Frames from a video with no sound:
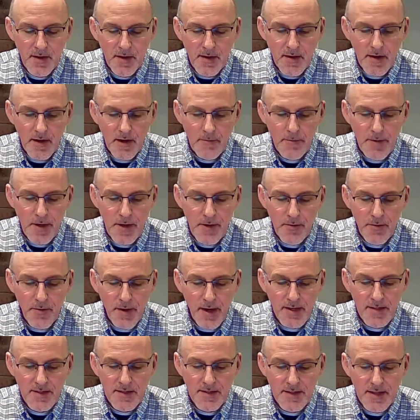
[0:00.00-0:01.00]
Peter
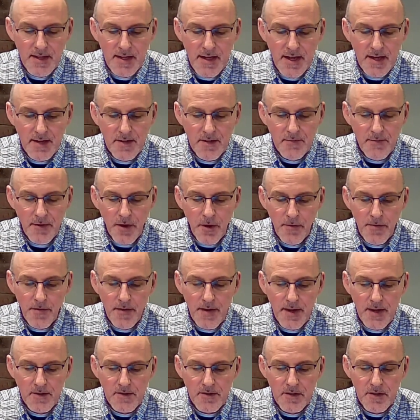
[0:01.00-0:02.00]
writes, "The end of all
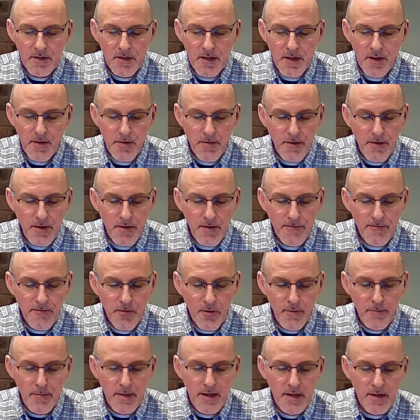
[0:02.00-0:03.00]
things is near.
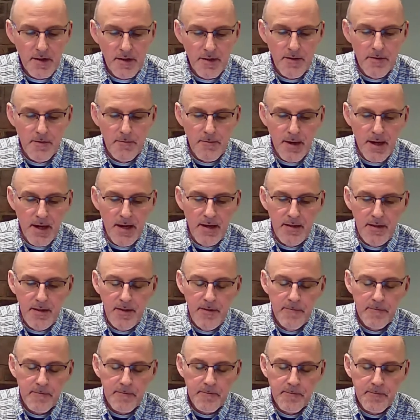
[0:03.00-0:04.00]
Therefore, be
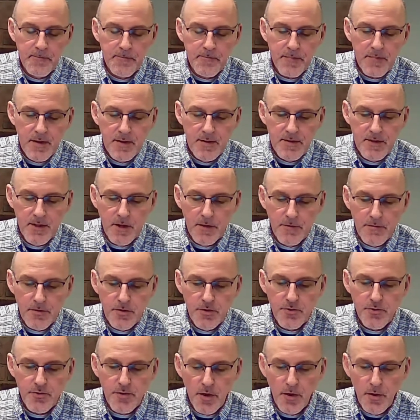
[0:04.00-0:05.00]
clear-minded,
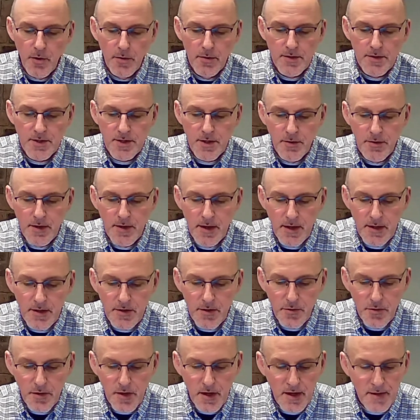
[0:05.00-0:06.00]
self-controlled, so that
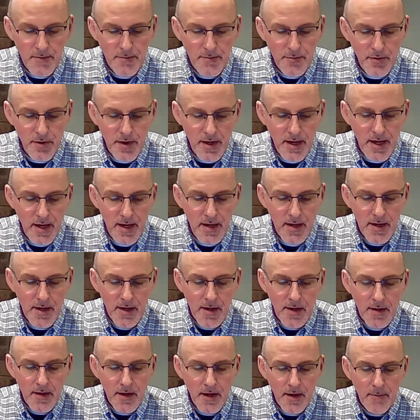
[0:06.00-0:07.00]
you can pray.
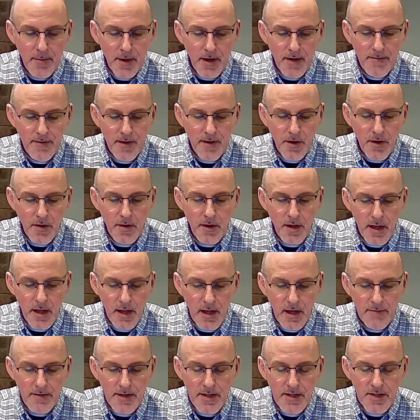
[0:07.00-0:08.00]
Above all,
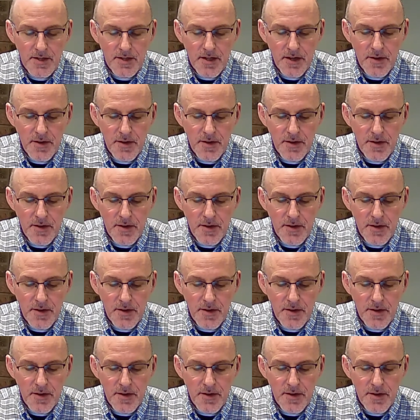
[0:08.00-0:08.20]
love each other